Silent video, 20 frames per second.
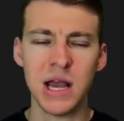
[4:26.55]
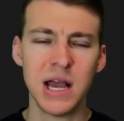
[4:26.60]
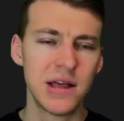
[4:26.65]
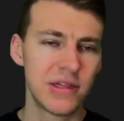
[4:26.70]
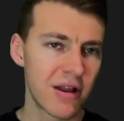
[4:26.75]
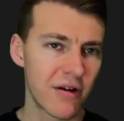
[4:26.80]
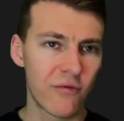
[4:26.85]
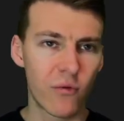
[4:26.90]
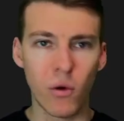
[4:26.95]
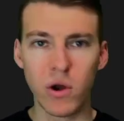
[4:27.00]

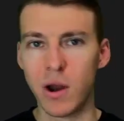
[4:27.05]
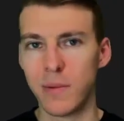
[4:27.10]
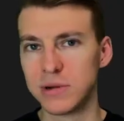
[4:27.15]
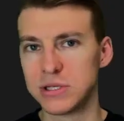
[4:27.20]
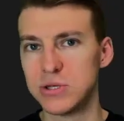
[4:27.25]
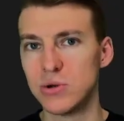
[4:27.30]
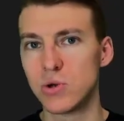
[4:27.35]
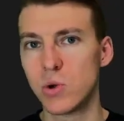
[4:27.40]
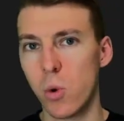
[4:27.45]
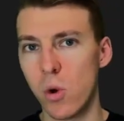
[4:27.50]
Therefore, number
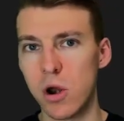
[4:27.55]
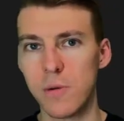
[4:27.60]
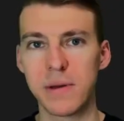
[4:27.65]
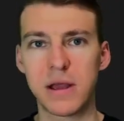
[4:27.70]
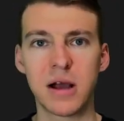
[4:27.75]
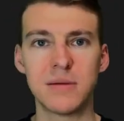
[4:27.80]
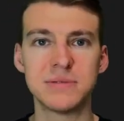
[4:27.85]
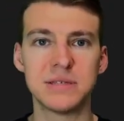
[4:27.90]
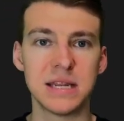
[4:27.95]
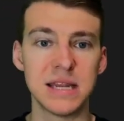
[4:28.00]
2 corner
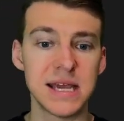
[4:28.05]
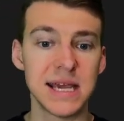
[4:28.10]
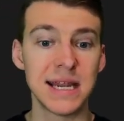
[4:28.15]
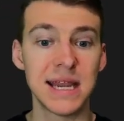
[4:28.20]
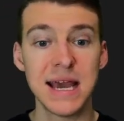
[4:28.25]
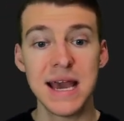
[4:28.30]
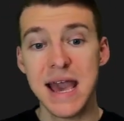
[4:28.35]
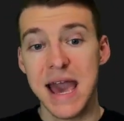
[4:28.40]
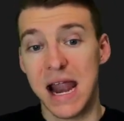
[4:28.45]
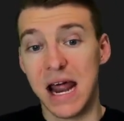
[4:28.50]
becomes a need.
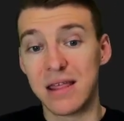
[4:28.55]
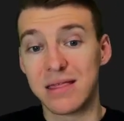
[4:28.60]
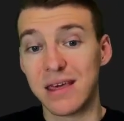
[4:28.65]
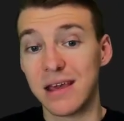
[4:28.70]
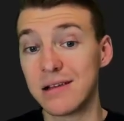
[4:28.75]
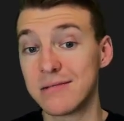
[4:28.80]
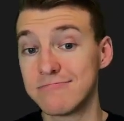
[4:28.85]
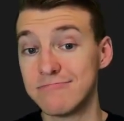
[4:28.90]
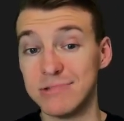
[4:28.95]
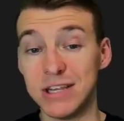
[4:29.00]
And I
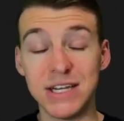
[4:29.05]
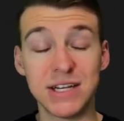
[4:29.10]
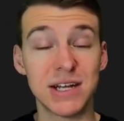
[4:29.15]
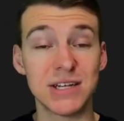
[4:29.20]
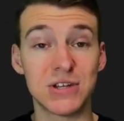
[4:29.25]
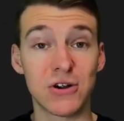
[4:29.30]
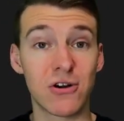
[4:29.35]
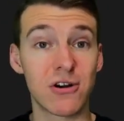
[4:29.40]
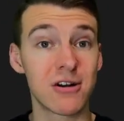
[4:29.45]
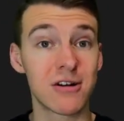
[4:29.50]
think DJ
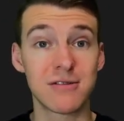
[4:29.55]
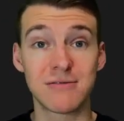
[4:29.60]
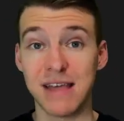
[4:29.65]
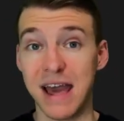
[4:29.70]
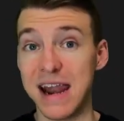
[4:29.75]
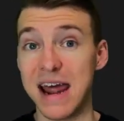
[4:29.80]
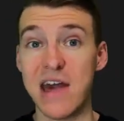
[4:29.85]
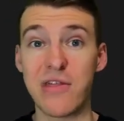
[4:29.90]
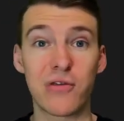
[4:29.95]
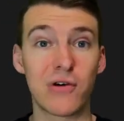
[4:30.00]
Turner, that
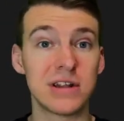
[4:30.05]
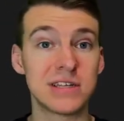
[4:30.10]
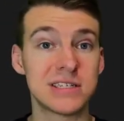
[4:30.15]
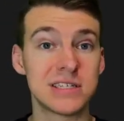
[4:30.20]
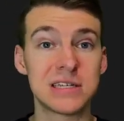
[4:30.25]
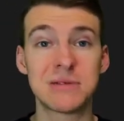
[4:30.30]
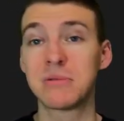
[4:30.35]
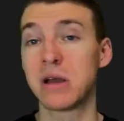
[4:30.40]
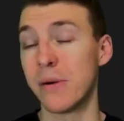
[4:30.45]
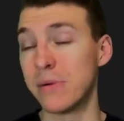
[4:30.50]

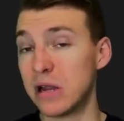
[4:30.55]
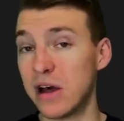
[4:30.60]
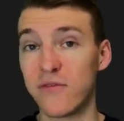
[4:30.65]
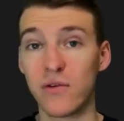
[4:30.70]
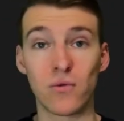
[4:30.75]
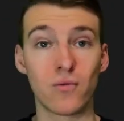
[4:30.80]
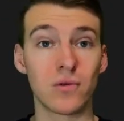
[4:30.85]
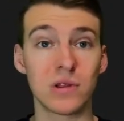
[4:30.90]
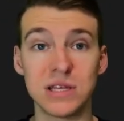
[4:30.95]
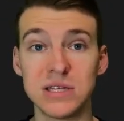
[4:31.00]
athleticism, coming off a
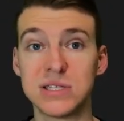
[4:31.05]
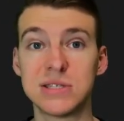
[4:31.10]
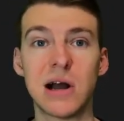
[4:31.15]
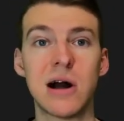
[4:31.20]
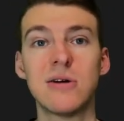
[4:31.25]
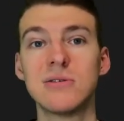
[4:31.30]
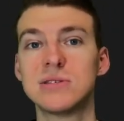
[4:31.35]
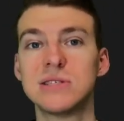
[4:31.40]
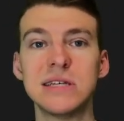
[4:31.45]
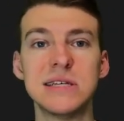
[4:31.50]
really
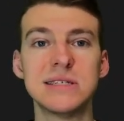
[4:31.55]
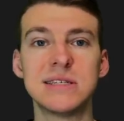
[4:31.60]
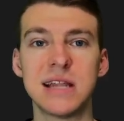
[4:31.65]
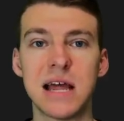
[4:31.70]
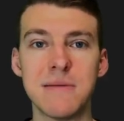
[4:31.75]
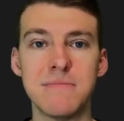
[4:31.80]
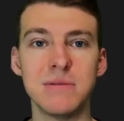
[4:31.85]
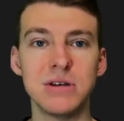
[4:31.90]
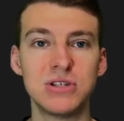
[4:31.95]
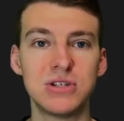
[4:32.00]
solid season
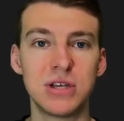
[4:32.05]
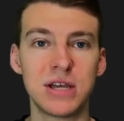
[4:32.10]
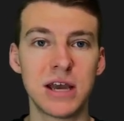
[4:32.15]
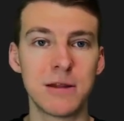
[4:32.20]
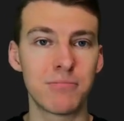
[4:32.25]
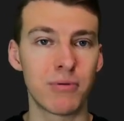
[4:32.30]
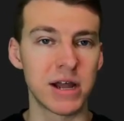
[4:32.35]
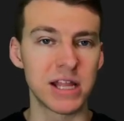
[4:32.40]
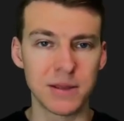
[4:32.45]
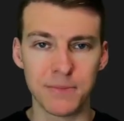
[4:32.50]
at Michigan,
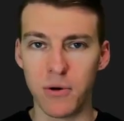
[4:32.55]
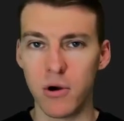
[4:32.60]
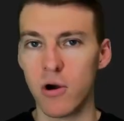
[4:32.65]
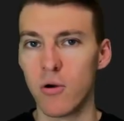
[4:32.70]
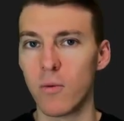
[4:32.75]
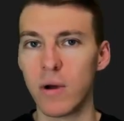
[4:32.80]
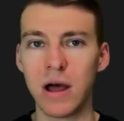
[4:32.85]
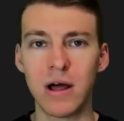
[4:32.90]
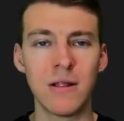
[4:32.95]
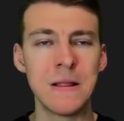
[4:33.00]
played the ball
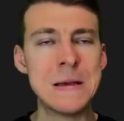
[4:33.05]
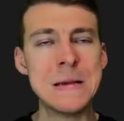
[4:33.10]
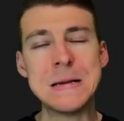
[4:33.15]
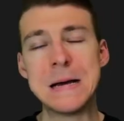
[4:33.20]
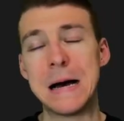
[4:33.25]
well.